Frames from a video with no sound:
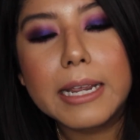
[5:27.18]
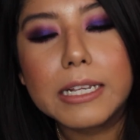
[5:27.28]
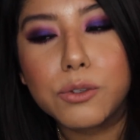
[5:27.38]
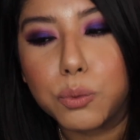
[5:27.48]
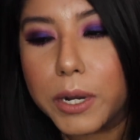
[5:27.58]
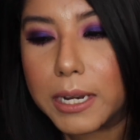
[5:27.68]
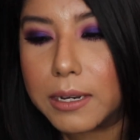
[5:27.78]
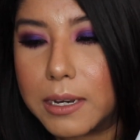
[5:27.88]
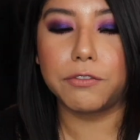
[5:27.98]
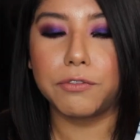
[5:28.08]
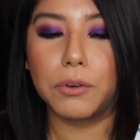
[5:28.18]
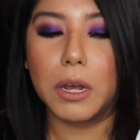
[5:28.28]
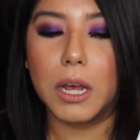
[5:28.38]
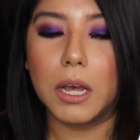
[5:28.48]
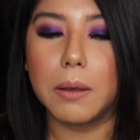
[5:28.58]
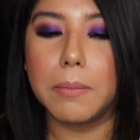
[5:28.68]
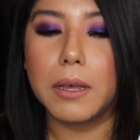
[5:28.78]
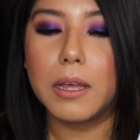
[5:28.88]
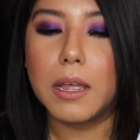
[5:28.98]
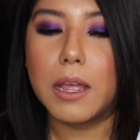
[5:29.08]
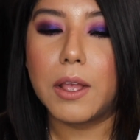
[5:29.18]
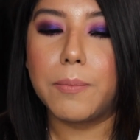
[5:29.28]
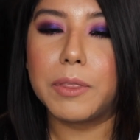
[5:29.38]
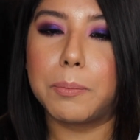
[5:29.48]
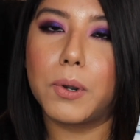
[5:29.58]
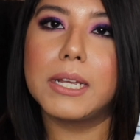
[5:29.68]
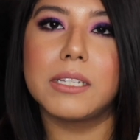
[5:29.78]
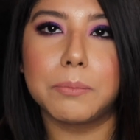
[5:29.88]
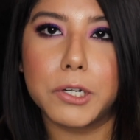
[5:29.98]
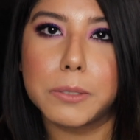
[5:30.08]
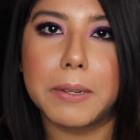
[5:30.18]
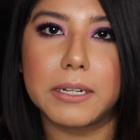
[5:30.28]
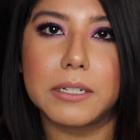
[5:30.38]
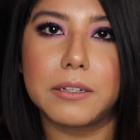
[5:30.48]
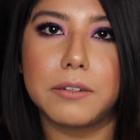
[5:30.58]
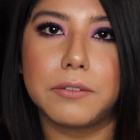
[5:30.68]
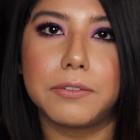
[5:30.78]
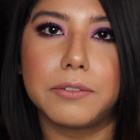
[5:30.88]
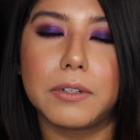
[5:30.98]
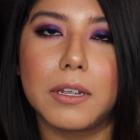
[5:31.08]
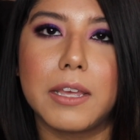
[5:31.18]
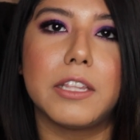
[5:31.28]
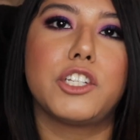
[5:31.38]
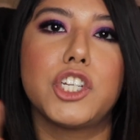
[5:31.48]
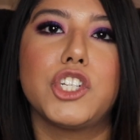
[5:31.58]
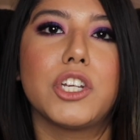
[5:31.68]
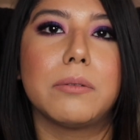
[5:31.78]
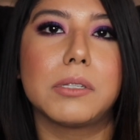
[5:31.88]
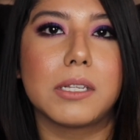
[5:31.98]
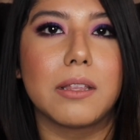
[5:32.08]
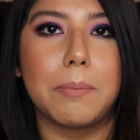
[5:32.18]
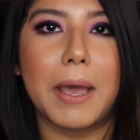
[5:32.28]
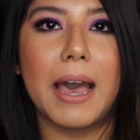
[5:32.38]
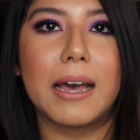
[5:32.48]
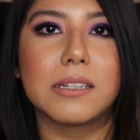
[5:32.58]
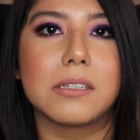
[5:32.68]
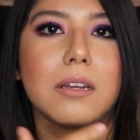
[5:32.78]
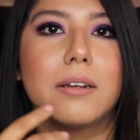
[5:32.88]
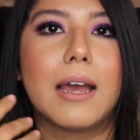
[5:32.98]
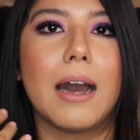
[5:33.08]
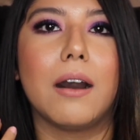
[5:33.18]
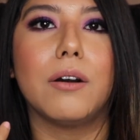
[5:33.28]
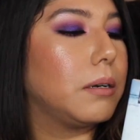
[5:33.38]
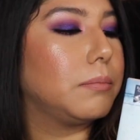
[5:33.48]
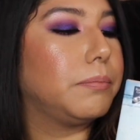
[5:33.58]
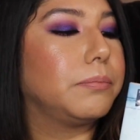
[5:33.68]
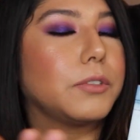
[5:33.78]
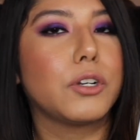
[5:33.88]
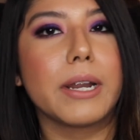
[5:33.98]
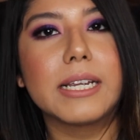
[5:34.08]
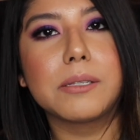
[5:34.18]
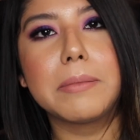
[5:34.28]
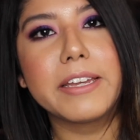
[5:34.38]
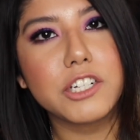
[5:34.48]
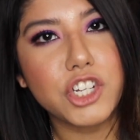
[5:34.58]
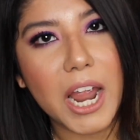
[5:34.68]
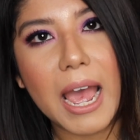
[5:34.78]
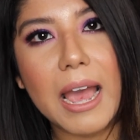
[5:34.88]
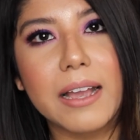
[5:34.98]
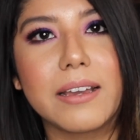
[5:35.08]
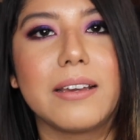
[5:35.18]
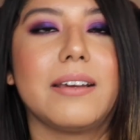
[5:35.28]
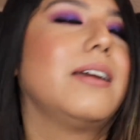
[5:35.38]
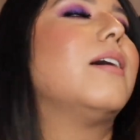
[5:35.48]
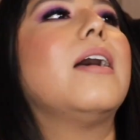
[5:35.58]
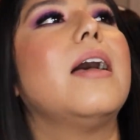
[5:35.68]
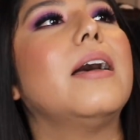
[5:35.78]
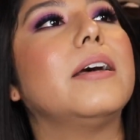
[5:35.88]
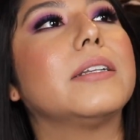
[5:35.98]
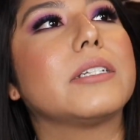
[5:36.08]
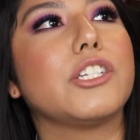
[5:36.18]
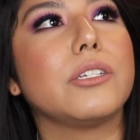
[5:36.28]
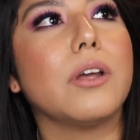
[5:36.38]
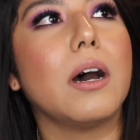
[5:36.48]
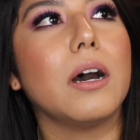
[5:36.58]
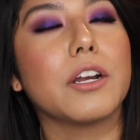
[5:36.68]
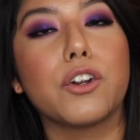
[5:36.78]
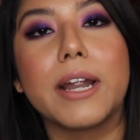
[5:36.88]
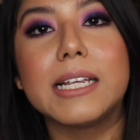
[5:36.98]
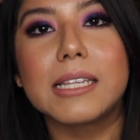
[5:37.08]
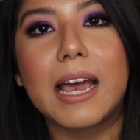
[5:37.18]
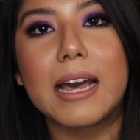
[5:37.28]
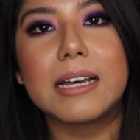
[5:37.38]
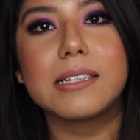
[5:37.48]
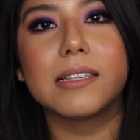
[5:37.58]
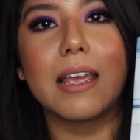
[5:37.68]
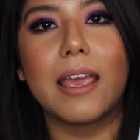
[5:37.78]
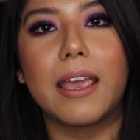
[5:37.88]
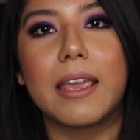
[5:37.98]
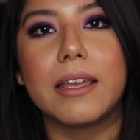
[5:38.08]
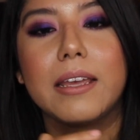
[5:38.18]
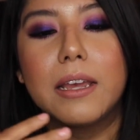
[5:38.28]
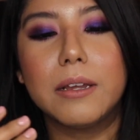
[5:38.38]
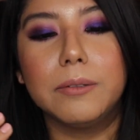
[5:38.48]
is written from the present perspective, and then she jumps to the past on how Grace met Jack, and Grace has a